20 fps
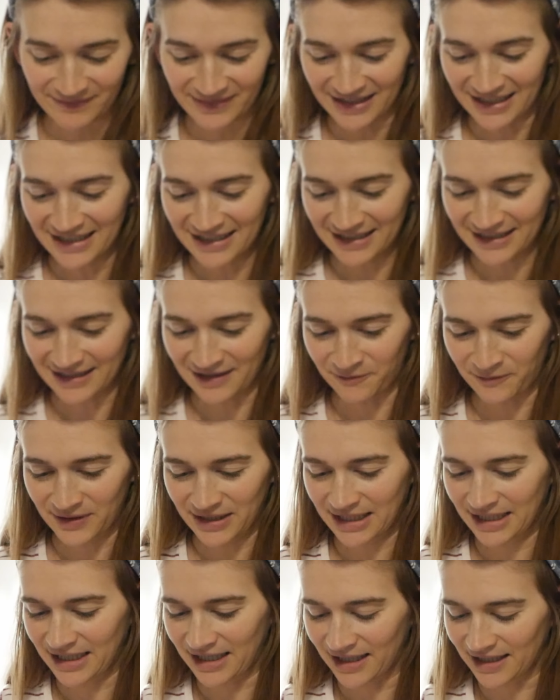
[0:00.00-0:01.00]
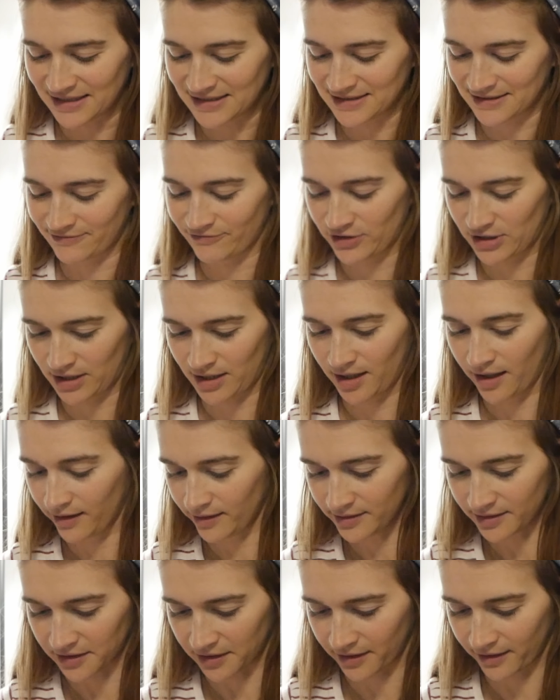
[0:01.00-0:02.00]
thinking I want to get a different
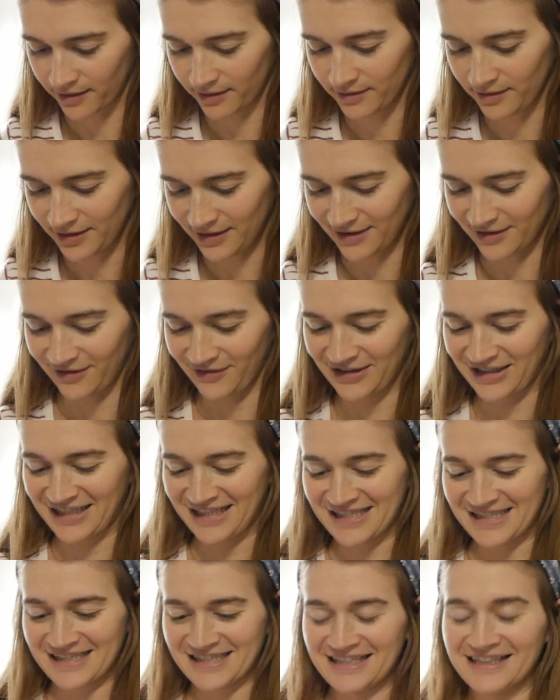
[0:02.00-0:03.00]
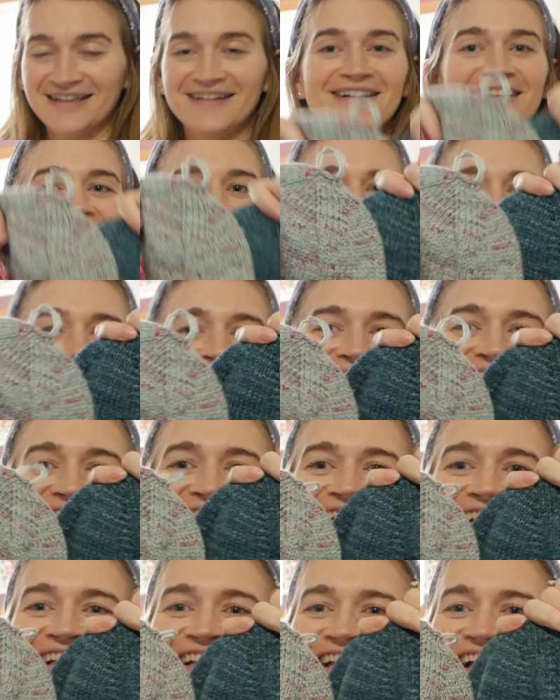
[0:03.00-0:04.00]
color. Look at all these.
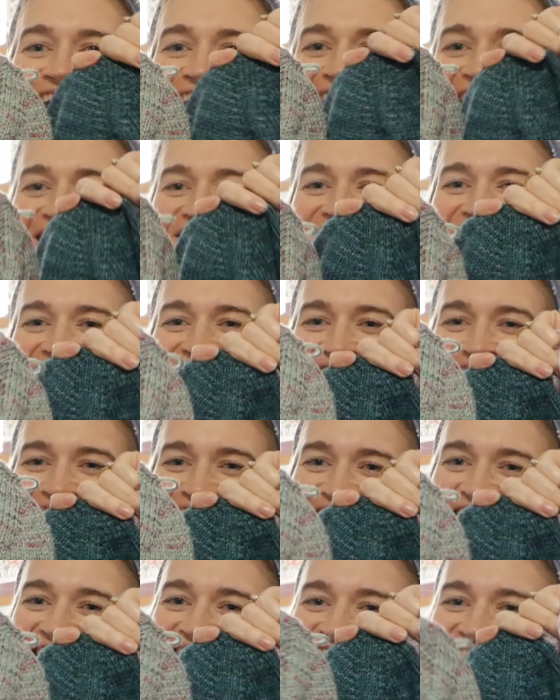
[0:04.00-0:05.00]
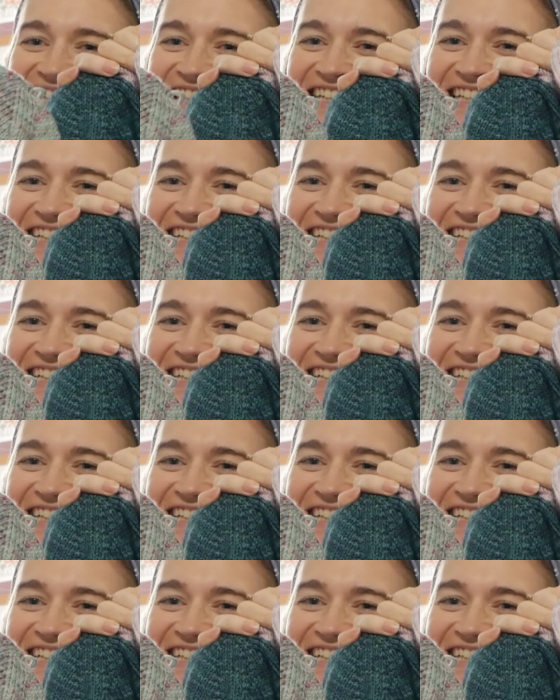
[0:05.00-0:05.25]
I'm obsessed.